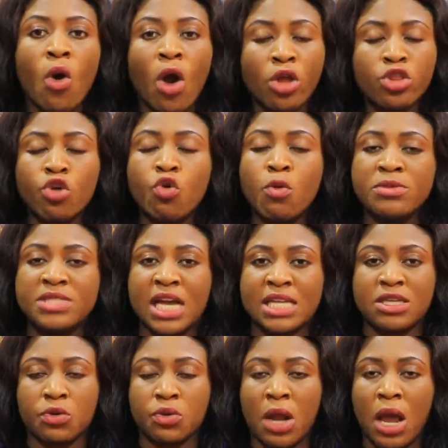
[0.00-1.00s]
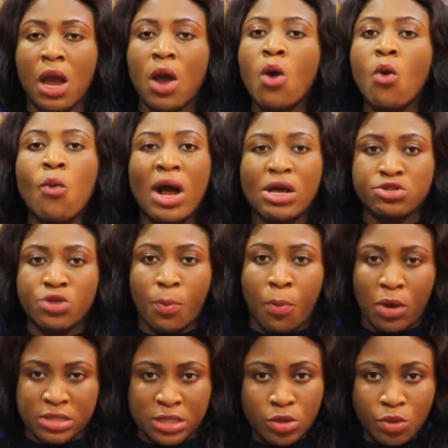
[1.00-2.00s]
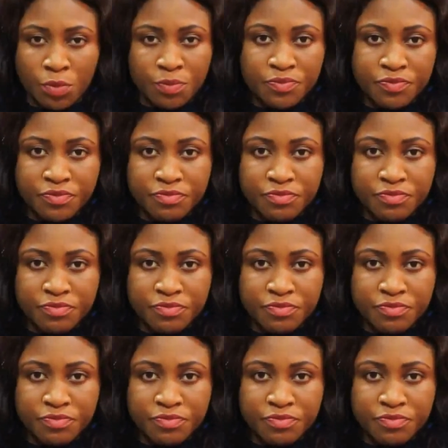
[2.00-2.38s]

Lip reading: or no cum chacha cra, one support no.